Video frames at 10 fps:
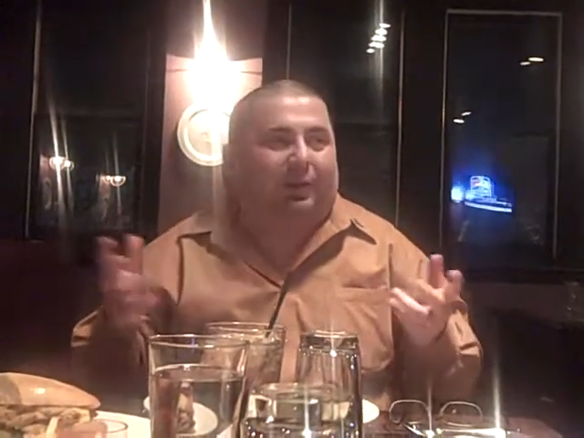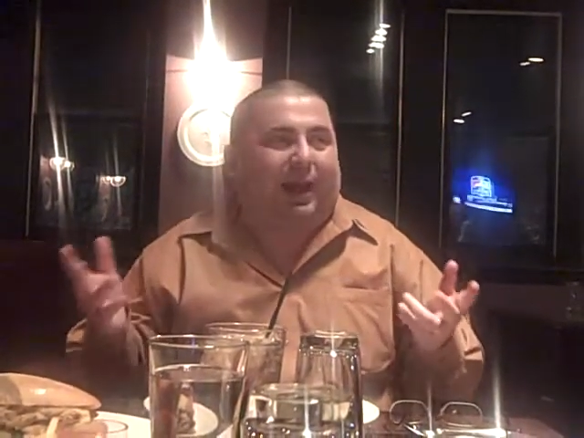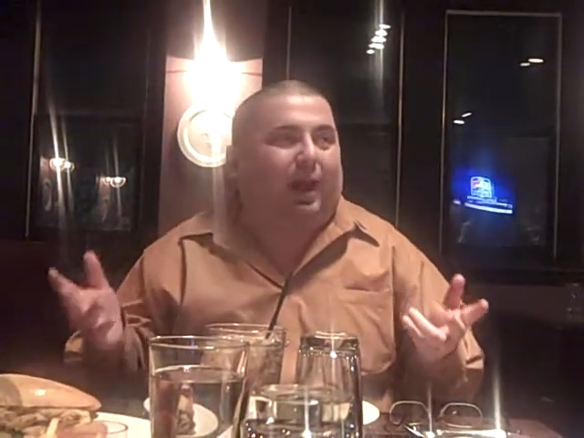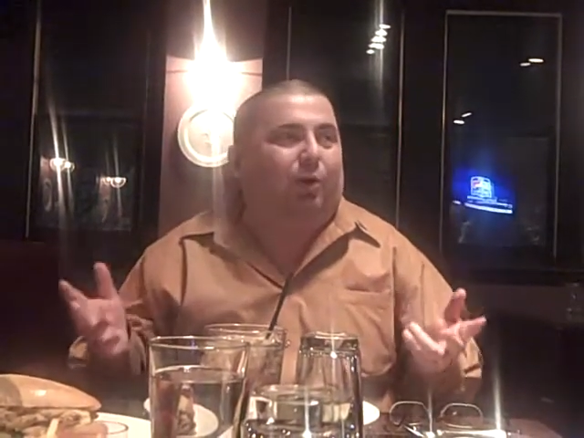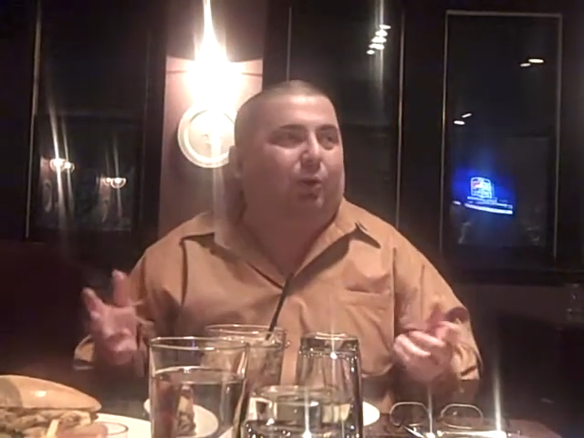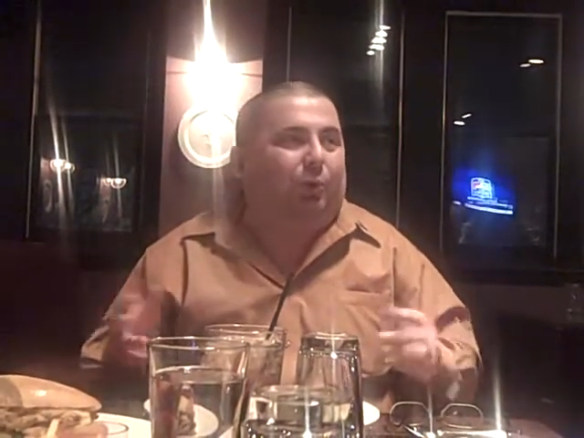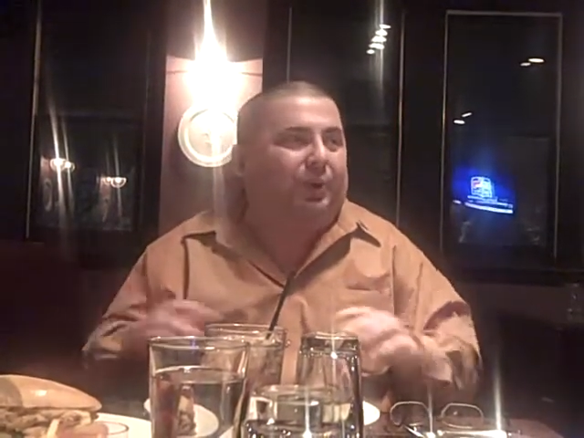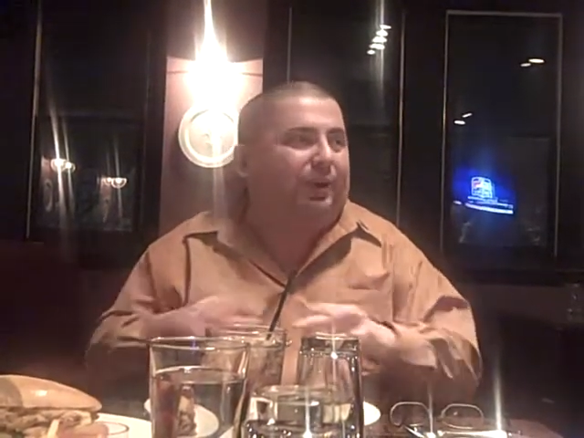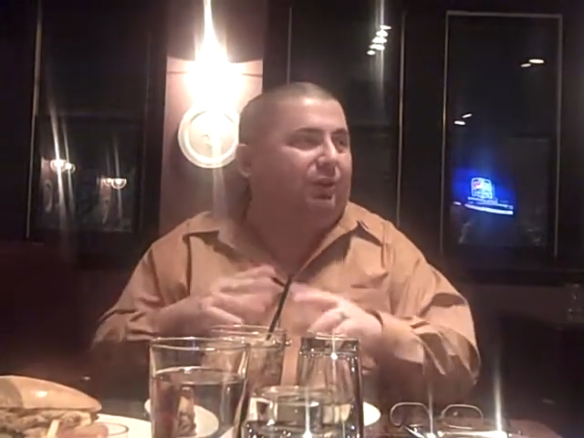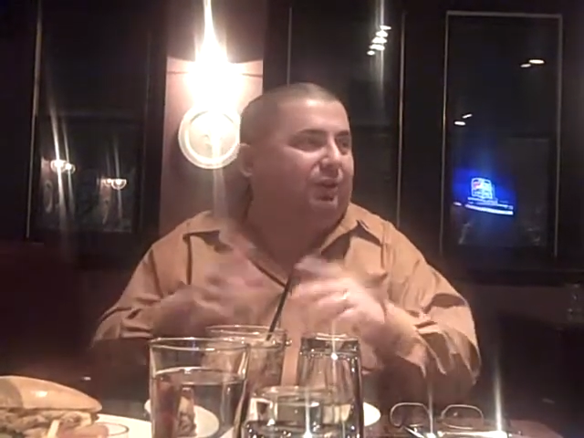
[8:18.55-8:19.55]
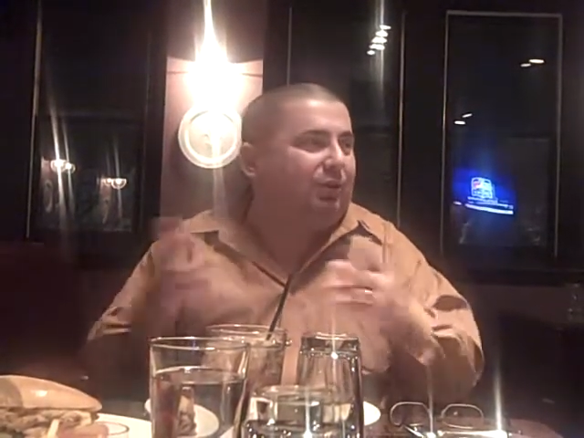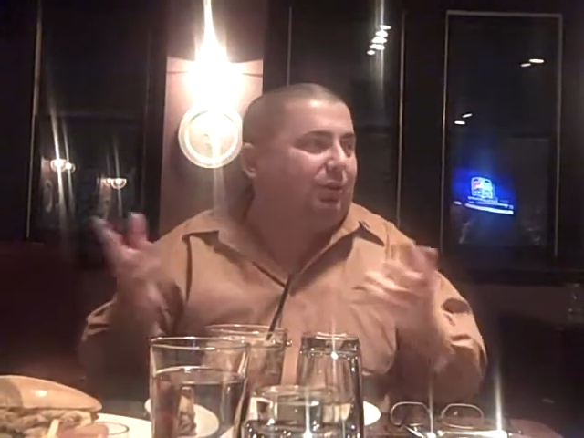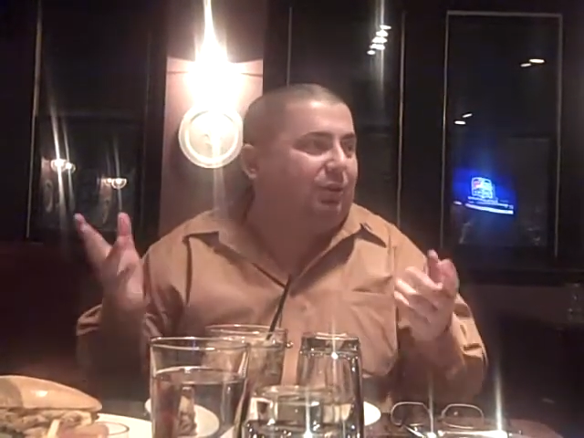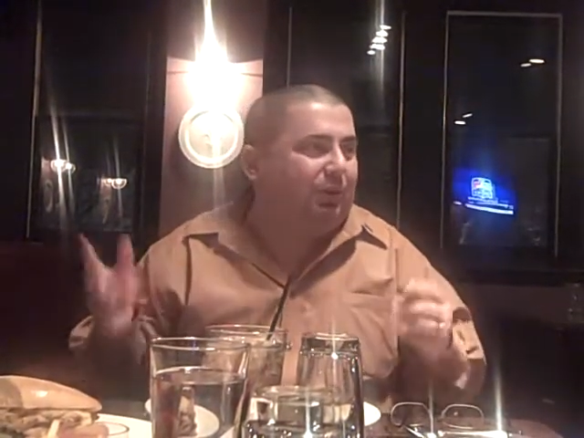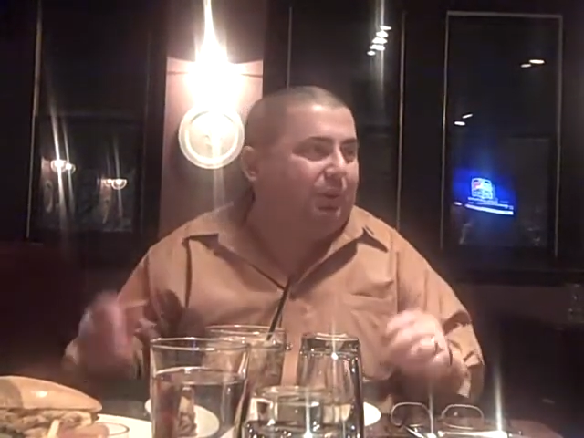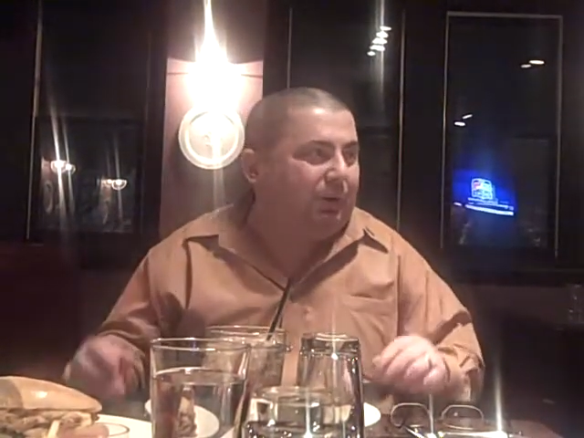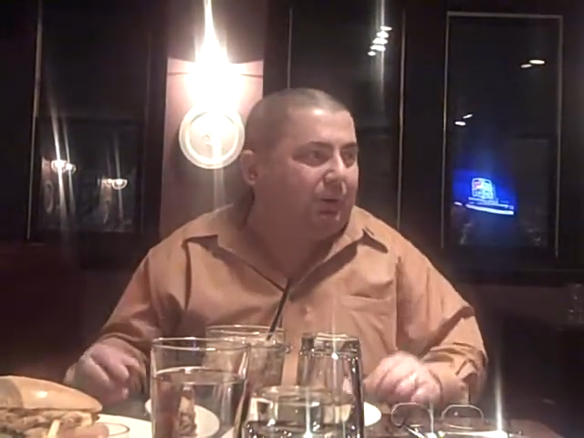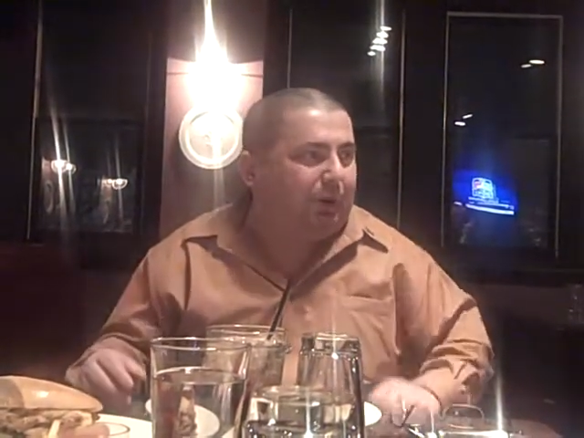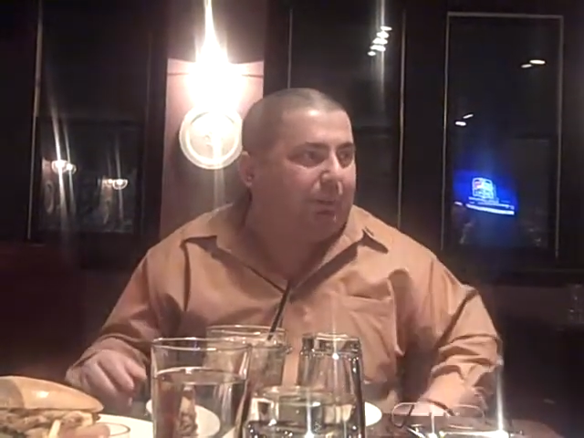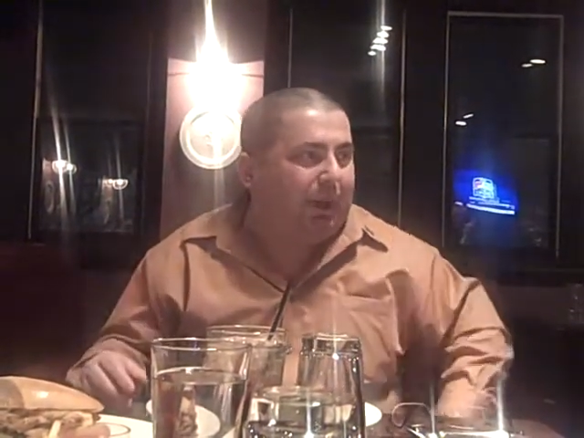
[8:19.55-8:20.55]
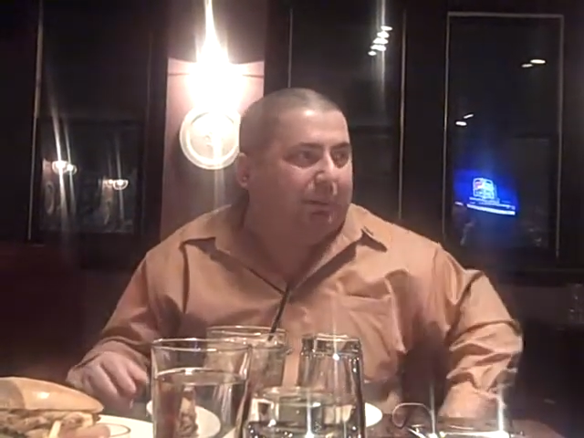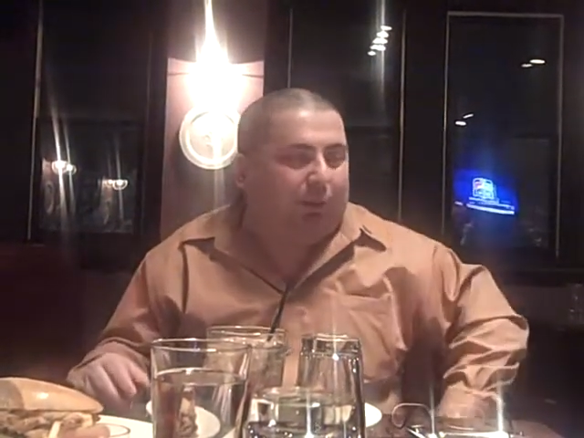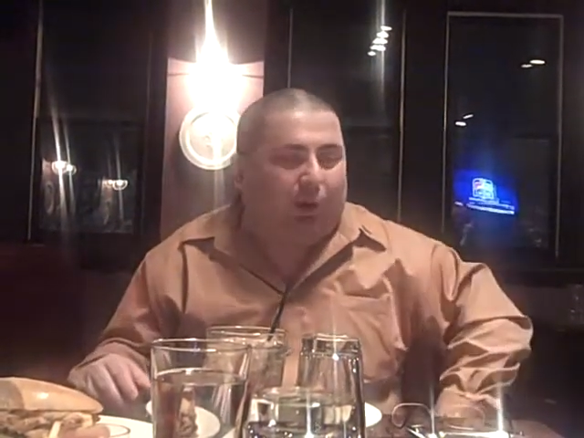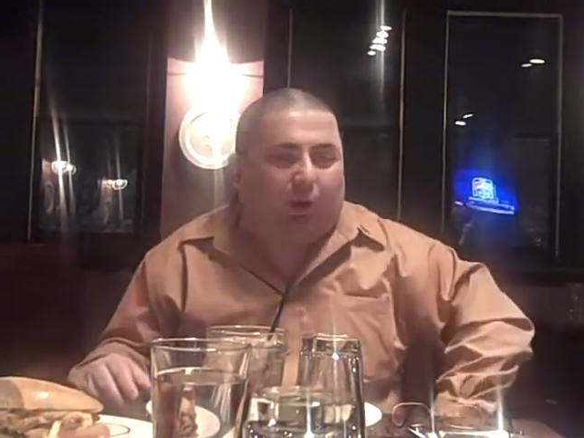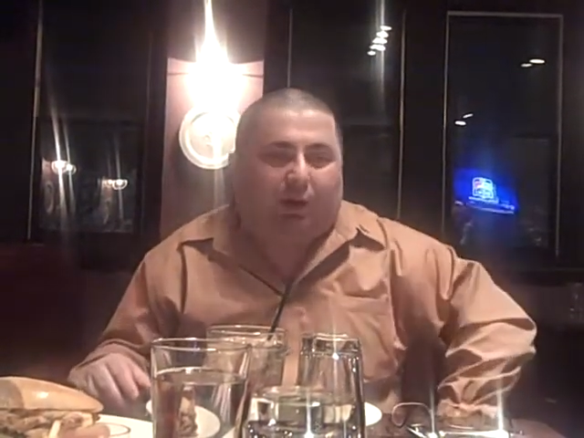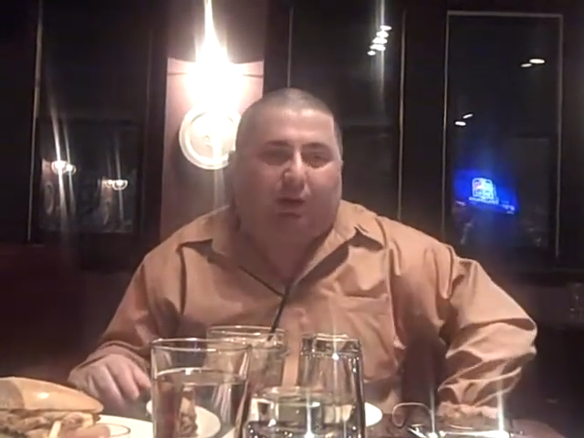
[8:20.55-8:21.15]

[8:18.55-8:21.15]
an hour a week and just do a little bit of, paperwork.